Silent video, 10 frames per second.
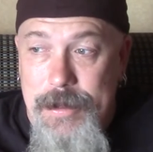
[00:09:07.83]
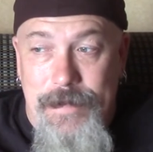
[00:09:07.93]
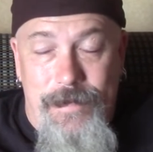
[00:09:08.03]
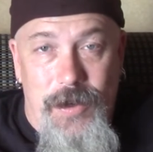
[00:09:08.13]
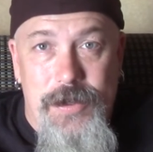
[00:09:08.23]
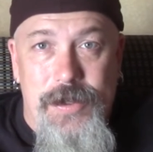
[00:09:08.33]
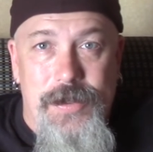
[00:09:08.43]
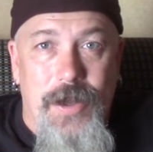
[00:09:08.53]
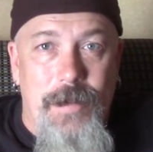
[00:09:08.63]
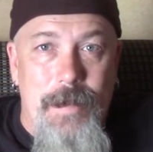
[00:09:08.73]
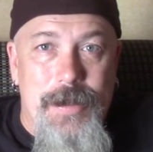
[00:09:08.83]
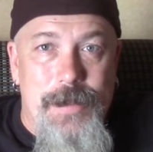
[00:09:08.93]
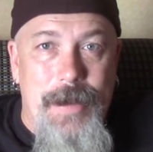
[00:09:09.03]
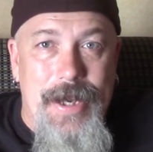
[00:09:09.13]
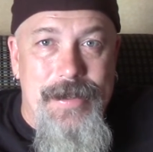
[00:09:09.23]
of the first assault weapons
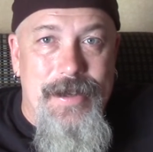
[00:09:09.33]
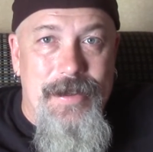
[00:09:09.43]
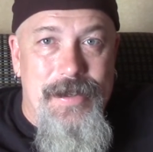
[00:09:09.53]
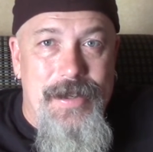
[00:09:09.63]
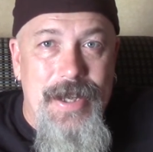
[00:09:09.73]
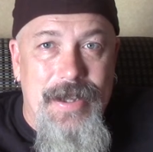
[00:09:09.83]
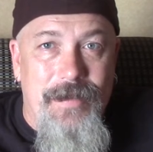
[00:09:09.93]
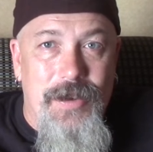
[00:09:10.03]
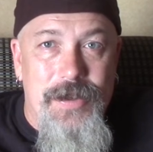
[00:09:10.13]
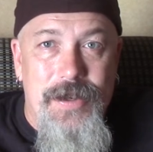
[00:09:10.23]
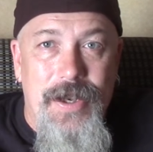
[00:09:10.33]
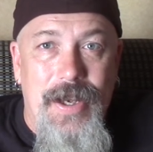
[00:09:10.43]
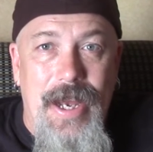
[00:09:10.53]
bans on the state levels